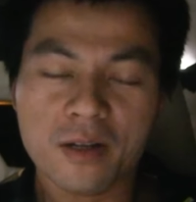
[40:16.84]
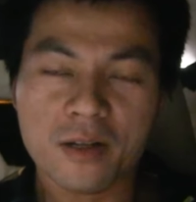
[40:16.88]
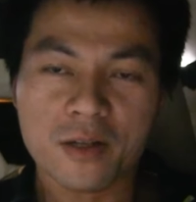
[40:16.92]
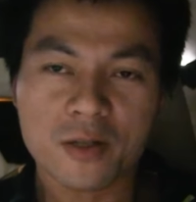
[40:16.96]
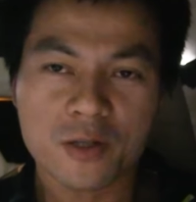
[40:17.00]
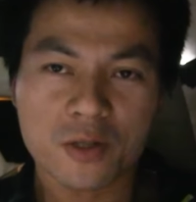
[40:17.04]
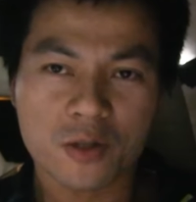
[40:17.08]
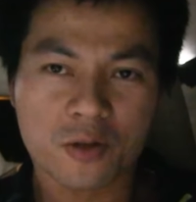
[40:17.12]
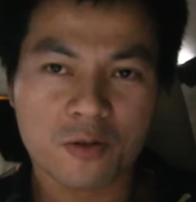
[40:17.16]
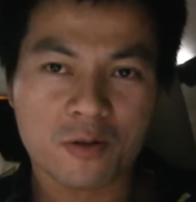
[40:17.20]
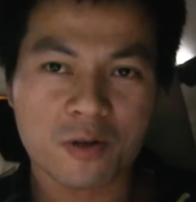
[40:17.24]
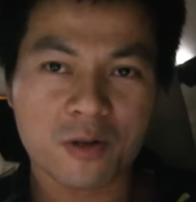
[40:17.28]

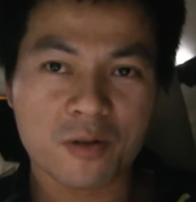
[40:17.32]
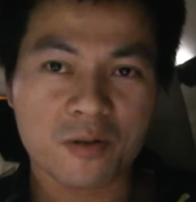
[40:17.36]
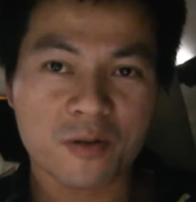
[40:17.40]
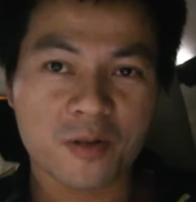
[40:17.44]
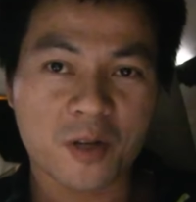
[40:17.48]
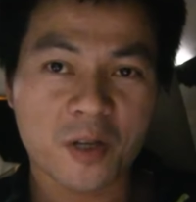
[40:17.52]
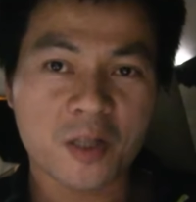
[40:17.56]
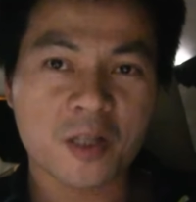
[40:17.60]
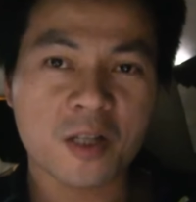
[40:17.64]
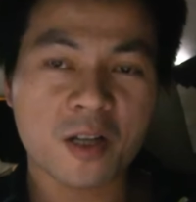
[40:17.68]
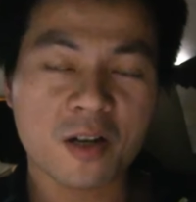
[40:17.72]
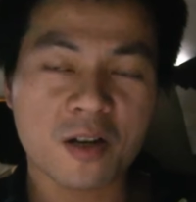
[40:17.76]
So uh,
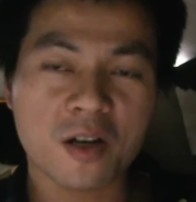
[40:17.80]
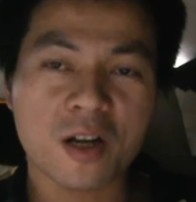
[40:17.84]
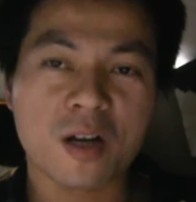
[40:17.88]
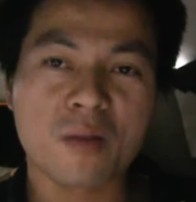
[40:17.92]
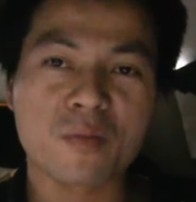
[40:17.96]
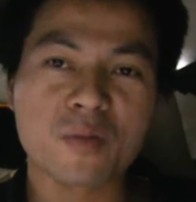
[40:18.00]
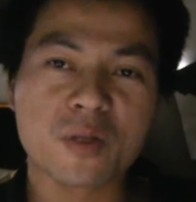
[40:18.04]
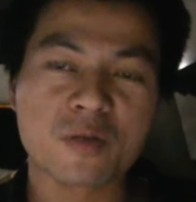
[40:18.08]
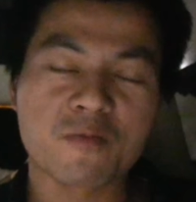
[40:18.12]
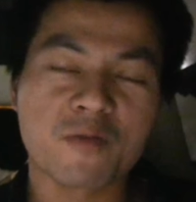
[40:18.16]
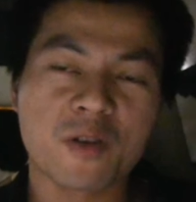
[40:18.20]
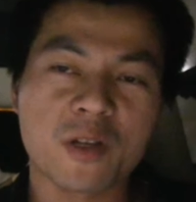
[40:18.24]
Tesla
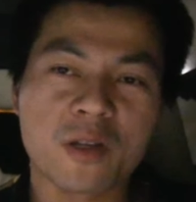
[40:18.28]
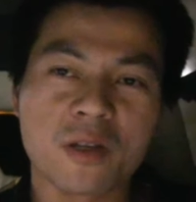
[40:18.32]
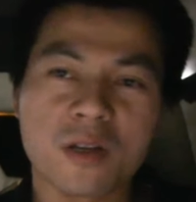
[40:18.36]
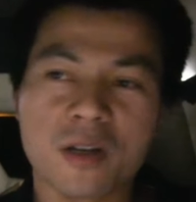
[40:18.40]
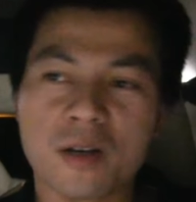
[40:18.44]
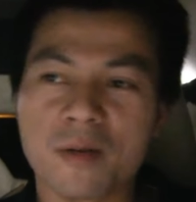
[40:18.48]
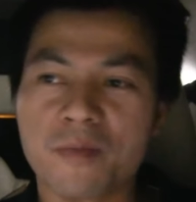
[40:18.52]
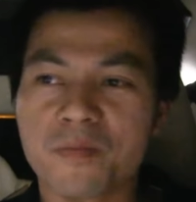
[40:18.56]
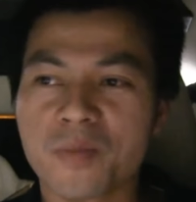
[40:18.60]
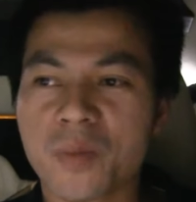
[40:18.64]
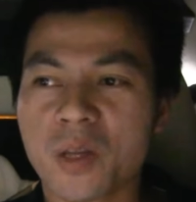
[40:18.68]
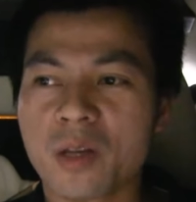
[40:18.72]
comes with
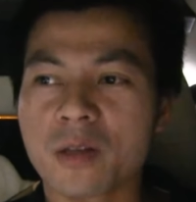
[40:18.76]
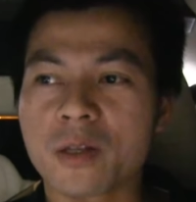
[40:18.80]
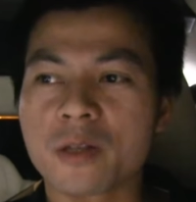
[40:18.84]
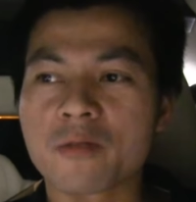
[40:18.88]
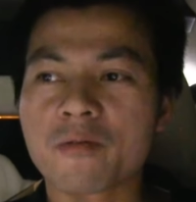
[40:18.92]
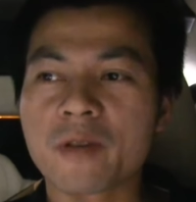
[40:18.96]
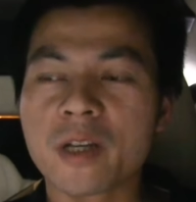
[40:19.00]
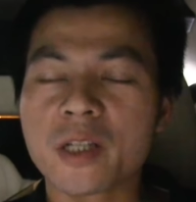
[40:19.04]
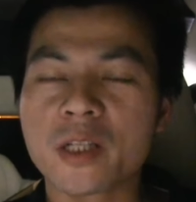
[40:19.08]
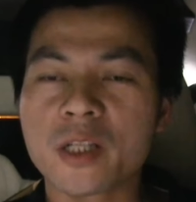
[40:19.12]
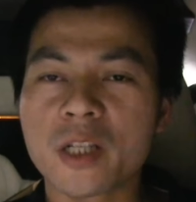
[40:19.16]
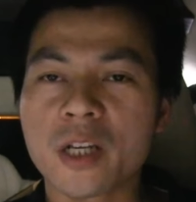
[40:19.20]
um, a
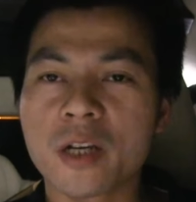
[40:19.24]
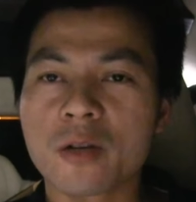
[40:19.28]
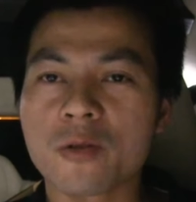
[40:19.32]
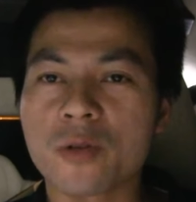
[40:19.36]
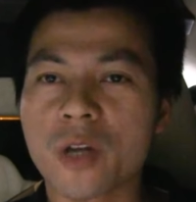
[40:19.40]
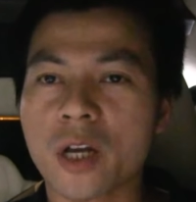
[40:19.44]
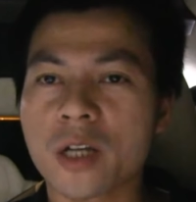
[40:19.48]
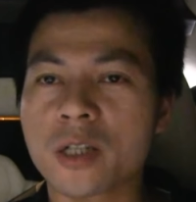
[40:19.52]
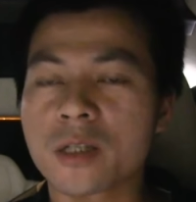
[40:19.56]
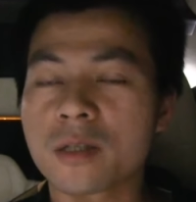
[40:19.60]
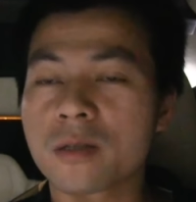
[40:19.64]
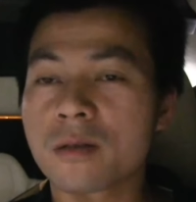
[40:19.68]
three G
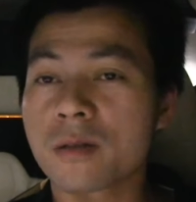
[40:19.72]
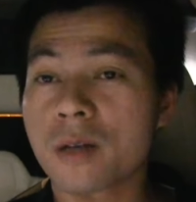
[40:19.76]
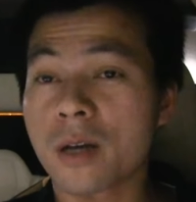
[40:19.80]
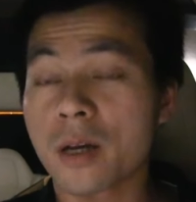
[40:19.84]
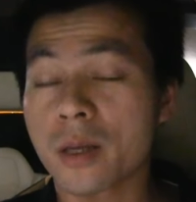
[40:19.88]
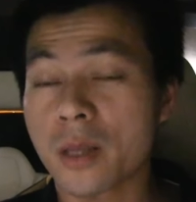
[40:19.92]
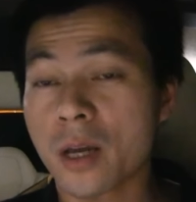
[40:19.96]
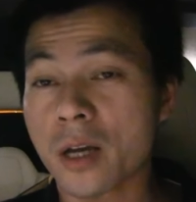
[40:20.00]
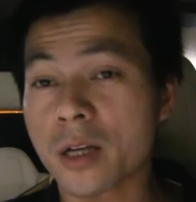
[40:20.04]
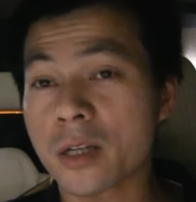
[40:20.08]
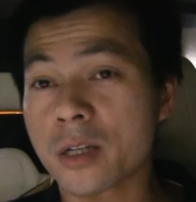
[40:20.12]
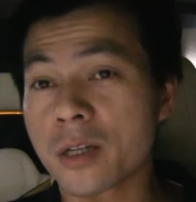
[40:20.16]
connection,
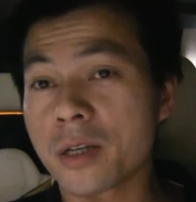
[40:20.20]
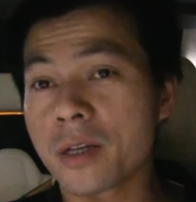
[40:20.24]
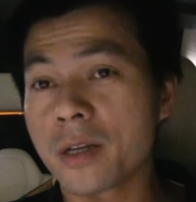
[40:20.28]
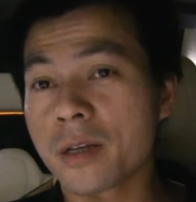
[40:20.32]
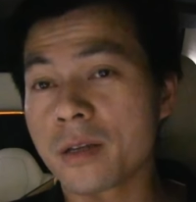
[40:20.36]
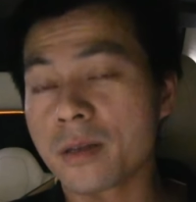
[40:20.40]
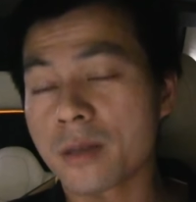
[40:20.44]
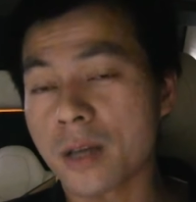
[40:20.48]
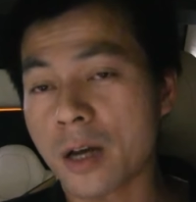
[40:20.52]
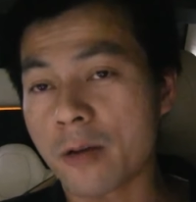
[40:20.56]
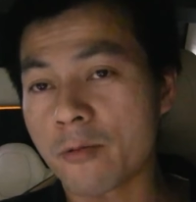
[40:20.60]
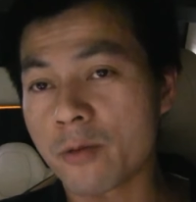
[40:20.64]
and
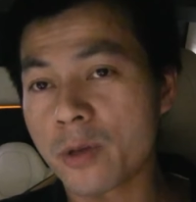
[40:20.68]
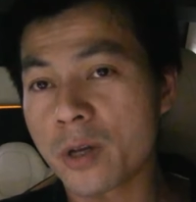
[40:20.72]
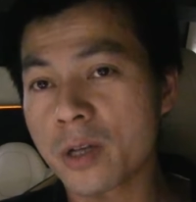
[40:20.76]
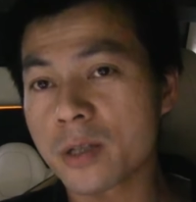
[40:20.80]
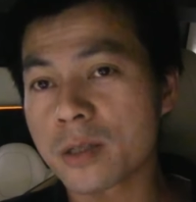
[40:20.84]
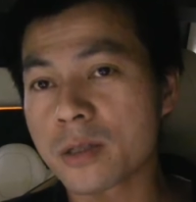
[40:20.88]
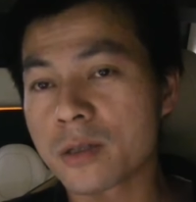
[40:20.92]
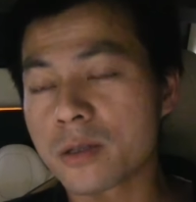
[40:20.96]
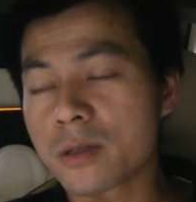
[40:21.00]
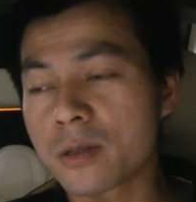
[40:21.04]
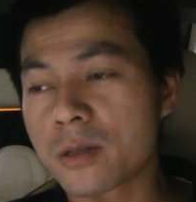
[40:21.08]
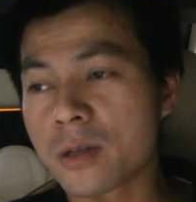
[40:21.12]
actually
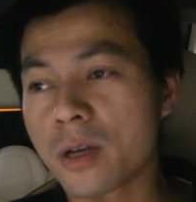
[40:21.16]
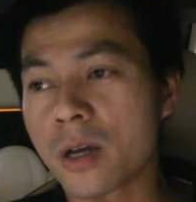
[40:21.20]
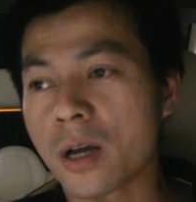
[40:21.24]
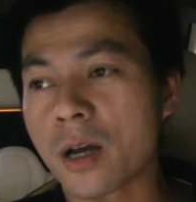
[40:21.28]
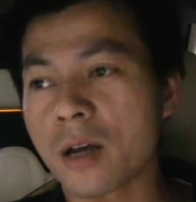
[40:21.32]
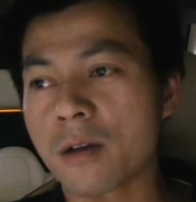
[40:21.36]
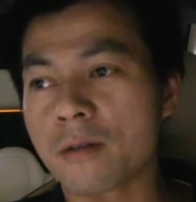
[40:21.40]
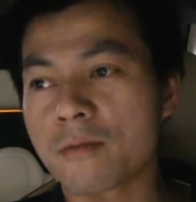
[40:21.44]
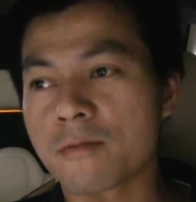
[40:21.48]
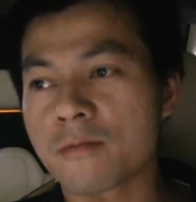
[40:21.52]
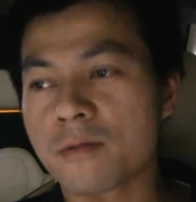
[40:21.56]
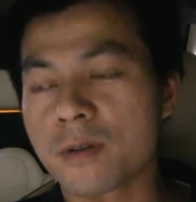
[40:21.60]
nowadays they
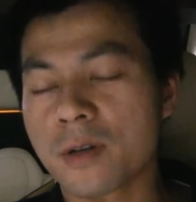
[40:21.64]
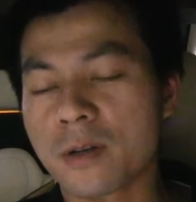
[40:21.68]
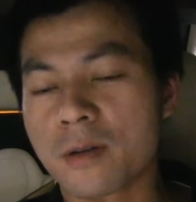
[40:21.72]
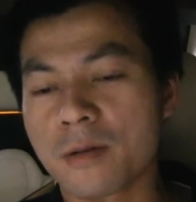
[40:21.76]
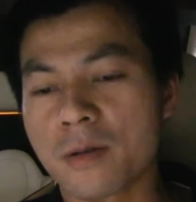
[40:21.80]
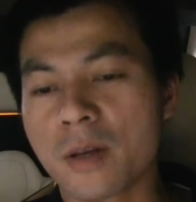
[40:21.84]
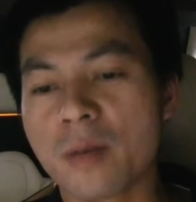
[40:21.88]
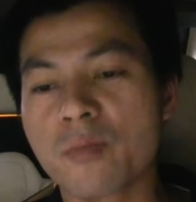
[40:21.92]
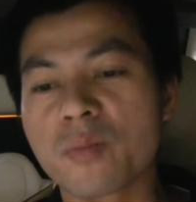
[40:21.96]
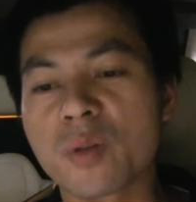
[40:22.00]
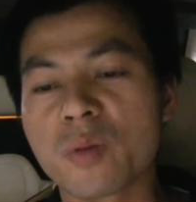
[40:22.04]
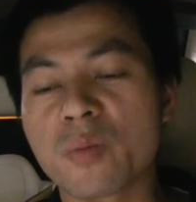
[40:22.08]
have
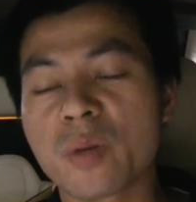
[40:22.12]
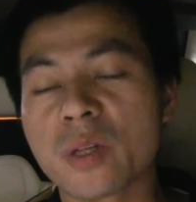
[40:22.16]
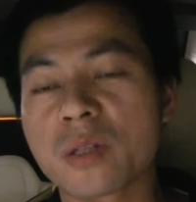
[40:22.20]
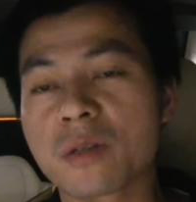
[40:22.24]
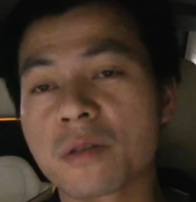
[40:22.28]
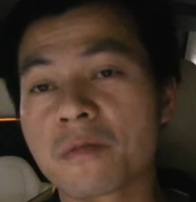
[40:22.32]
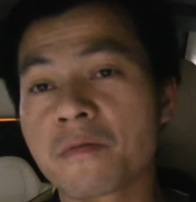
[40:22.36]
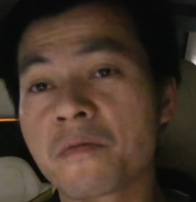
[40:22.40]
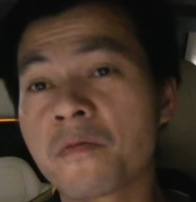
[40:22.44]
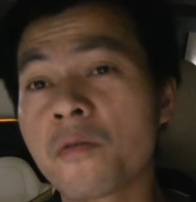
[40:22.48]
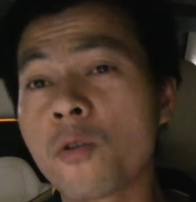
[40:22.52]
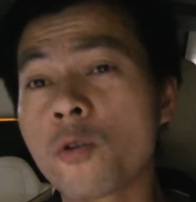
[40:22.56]
uh,
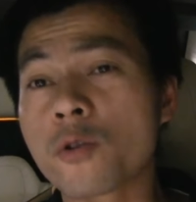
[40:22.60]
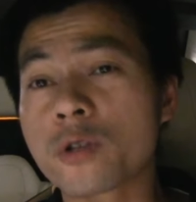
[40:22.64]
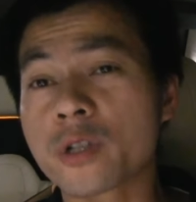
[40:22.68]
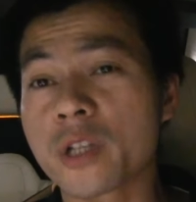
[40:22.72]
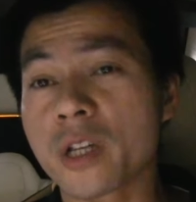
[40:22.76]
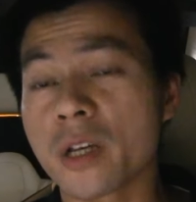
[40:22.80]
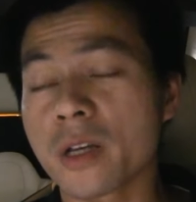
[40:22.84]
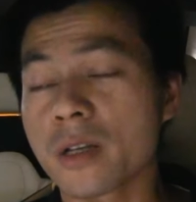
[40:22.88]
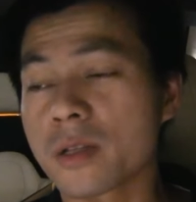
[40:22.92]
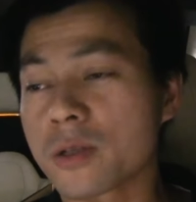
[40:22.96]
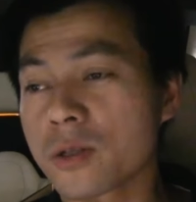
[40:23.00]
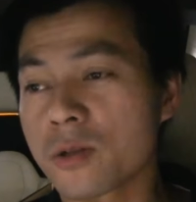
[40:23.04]
implemented four G.